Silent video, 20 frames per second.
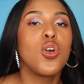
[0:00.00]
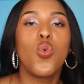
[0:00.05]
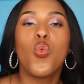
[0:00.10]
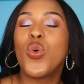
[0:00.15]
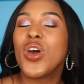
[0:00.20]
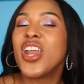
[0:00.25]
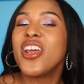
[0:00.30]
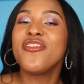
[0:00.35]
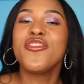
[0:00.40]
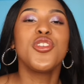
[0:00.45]

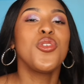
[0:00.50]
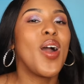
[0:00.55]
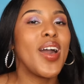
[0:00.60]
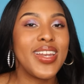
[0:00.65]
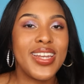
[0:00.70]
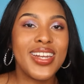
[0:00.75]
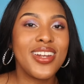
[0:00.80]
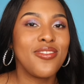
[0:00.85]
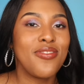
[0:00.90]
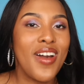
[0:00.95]
Whatever you
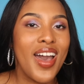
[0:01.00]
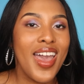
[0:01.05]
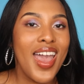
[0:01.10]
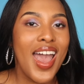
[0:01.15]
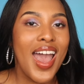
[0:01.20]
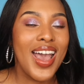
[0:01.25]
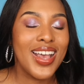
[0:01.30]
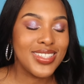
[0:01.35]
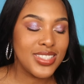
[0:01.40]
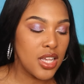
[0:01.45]

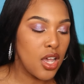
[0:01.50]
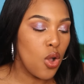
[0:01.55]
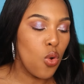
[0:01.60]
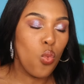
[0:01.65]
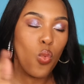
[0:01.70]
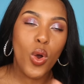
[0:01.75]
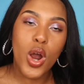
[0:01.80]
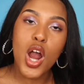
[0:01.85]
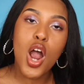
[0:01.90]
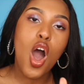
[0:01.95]
identify as,
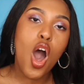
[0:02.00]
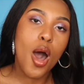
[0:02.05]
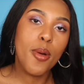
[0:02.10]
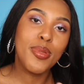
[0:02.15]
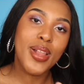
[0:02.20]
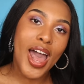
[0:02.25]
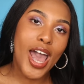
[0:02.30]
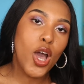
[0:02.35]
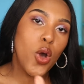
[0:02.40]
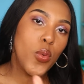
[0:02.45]
wear all
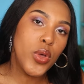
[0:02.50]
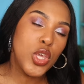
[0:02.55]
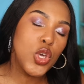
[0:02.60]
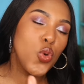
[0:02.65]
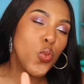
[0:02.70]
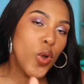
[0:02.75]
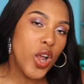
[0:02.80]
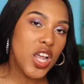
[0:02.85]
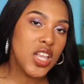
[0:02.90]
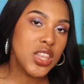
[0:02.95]
black when you
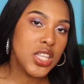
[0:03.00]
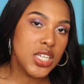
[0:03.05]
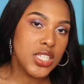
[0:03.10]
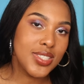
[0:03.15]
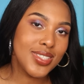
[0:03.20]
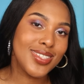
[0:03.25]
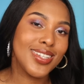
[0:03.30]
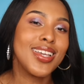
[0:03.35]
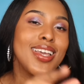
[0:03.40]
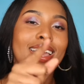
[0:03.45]
wear
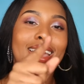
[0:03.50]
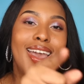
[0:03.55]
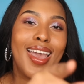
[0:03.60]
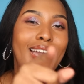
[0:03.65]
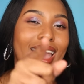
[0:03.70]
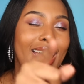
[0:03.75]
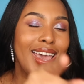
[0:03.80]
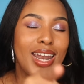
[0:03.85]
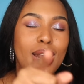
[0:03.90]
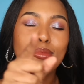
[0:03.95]
this,
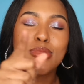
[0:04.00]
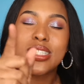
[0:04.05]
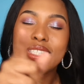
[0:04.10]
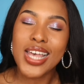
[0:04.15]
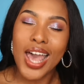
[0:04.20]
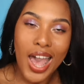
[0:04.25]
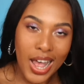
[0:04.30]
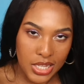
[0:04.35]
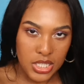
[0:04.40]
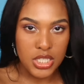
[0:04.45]
and I'm
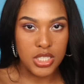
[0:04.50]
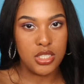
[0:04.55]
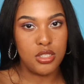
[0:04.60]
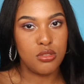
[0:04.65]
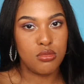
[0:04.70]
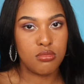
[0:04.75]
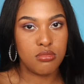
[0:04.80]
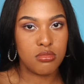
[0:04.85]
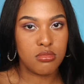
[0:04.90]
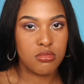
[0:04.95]
telling
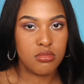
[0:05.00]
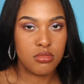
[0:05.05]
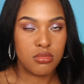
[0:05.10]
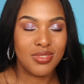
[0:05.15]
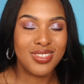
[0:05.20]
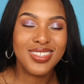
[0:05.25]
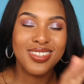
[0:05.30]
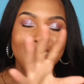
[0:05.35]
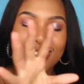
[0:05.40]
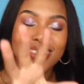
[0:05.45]
you,
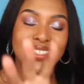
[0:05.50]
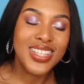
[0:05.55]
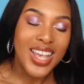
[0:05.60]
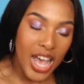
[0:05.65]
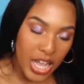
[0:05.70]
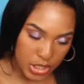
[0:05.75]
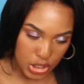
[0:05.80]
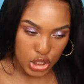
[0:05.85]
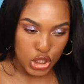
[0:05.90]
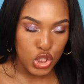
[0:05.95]

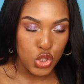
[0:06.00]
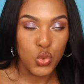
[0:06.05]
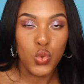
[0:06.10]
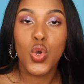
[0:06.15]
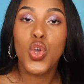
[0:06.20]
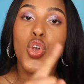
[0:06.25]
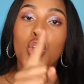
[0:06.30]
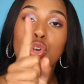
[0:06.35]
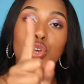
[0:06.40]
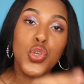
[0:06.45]
telling you,
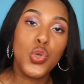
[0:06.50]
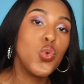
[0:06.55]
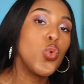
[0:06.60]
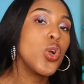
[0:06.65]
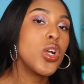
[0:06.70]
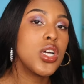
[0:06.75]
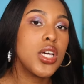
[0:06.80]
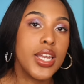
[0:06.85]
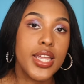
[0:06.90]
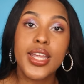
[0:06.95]
you
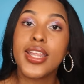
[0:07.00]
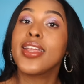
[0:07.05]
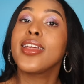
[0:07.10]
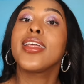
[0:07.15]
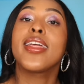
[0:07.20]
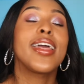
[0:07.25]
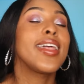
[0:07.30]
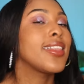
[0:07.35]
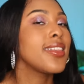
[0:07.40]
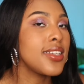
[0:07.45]
are gonna get
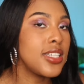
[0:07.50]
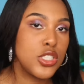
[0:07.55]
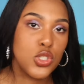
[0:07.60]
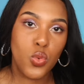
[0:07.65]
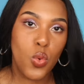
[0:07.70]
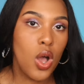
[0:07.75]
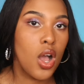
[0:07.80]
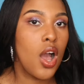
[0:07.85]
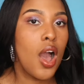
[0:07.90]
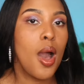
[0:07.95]
at least
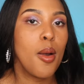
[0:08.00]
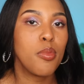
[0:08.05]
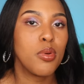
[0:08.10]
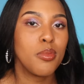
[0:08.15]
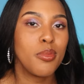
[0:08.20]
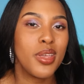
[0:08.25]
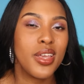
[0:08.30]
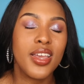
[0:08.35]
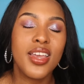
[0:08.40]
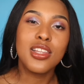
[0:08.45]
one
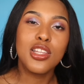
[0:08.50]
compliment.